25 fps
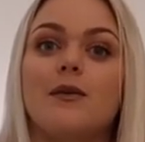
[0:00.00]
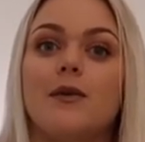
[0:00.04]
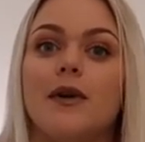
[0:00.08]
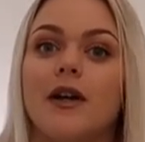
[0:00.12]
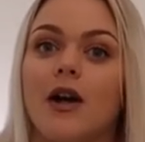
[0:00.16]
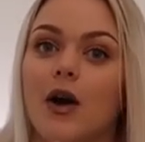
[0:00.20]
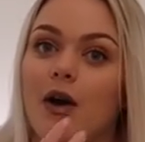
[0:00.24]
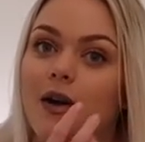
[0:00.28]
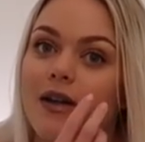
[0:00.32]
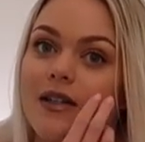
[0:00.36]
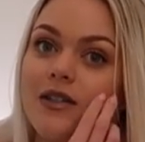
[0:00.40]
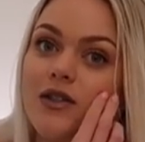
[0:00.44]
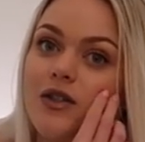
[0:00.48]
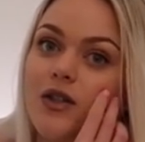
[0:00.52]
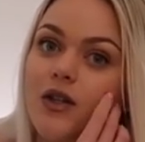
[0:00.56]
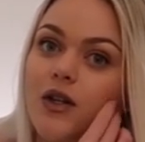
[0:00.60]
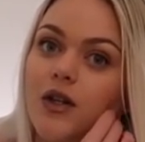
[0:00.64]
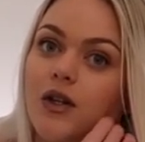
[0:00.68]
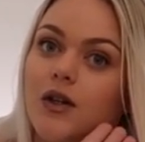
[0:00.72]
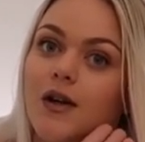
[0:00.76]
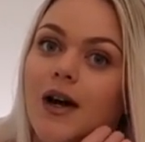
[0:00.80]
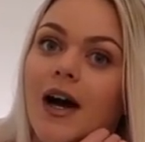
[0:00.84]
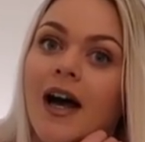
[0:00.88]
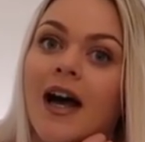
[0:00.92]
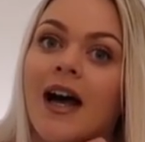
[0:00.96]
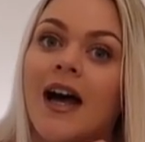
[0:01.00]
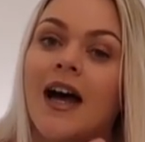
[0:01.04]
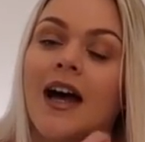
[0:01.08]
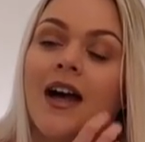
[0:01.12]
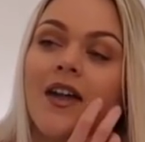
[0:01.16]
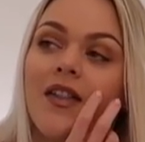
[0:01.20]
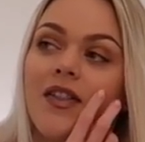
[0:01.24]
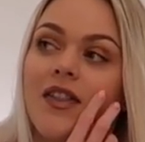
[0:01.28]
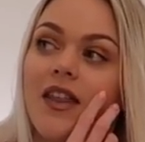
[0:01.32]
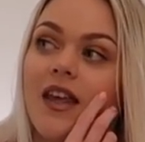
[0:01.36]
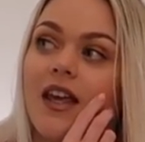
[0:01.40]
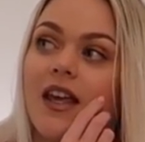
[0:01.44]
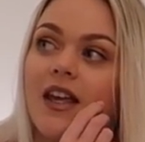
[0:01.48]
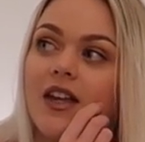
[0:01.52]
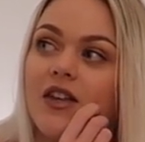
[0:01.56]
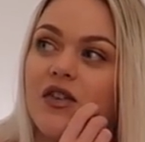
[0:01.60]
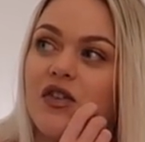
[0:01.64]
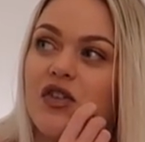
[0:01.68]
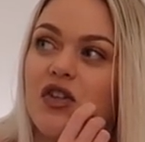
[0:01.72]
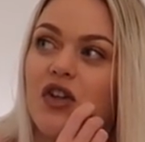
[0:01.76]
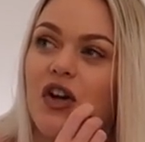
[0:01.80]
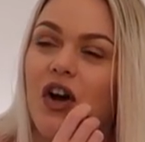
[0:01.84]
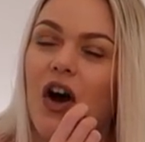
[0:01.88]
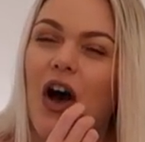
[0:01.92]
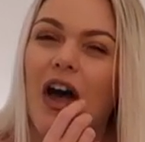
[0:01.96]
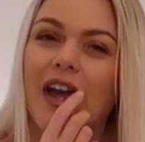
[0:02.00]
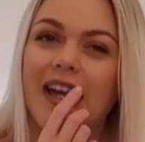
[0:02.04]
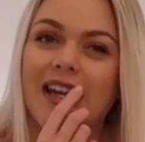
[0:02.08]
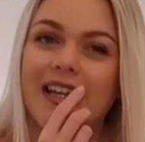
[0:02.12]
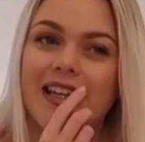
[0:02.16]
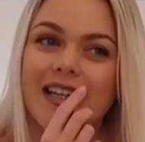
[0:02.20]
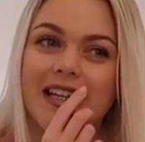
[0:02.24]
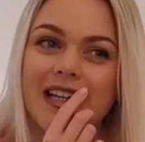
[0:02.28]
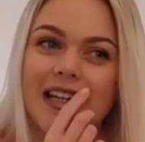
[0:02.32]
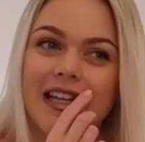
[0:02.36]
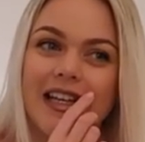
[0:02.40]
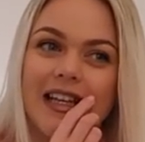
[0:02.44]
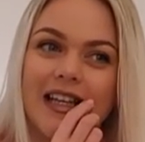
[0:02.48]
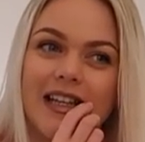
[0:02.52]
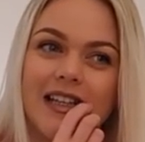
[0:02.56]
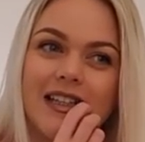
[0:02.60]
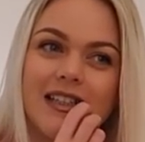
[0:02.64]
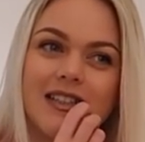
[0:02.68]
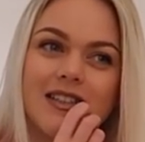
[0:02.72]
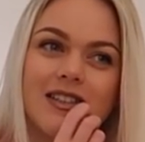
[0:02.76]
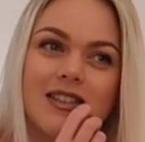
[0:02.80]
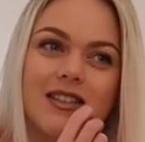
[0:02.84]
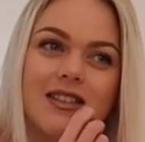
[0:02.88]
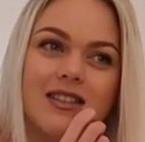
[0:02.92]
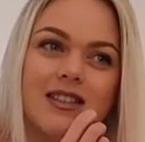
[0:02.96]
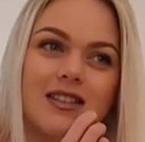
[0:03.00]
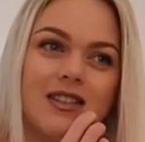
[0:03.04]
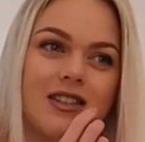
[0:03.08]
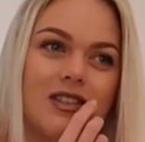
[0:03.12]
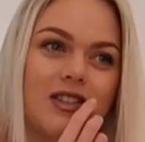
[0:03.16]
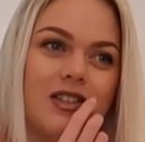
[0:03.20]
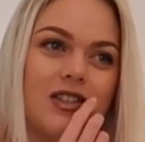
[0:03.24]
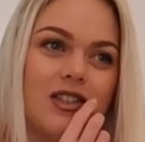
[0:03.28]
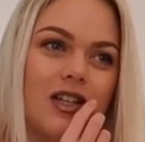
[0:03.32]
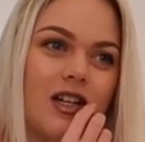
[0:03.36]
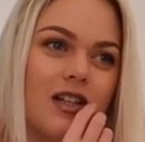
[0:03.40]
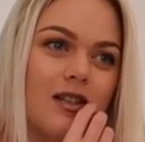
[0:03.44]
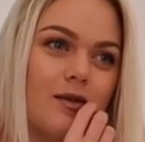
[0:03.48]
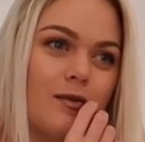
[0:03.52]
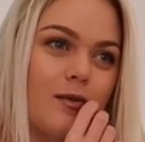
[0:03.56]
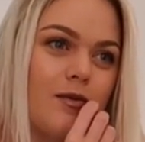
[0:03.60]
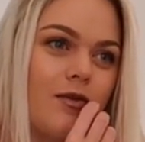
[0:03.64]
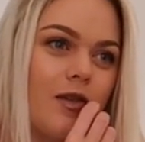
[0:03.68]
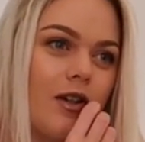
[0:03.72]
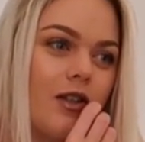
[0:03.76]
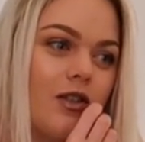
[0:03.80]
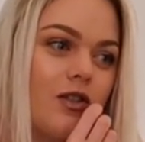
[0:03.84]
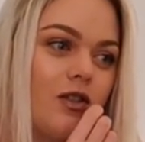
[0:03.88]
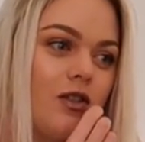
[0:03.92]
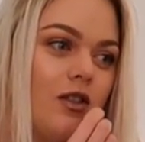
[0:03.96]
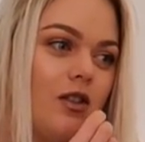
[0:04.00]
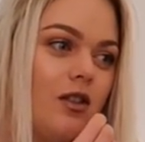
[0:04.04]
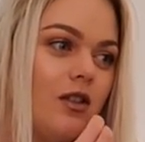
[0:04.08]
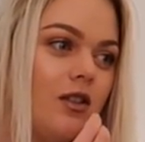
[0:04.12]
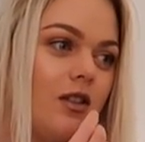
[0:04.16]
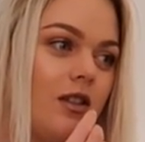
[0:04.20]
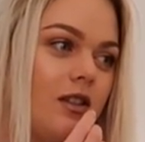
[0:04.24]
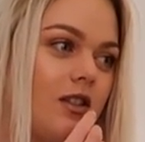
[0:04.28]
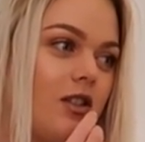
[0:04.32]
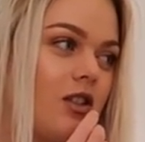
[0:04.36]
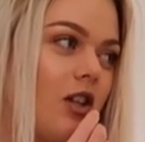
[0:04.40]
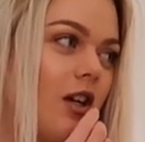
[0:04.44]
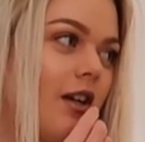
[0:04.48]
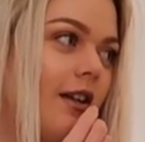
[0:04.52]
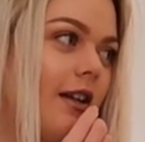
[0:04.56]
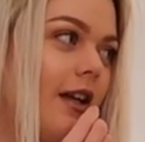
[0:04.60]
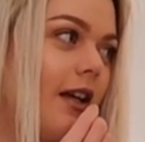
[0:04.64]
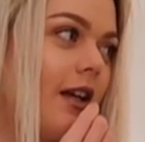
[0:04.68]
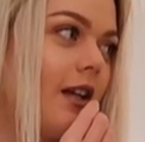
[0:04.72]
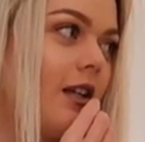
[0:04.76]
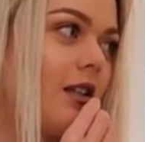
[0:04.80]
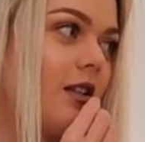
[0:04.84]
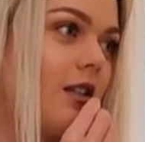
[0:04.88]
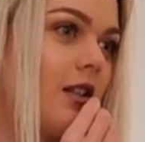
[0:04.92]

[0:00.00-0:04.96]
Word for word: We're going to the Chinese... Is it Jasmine restaurant? Is it Chinese?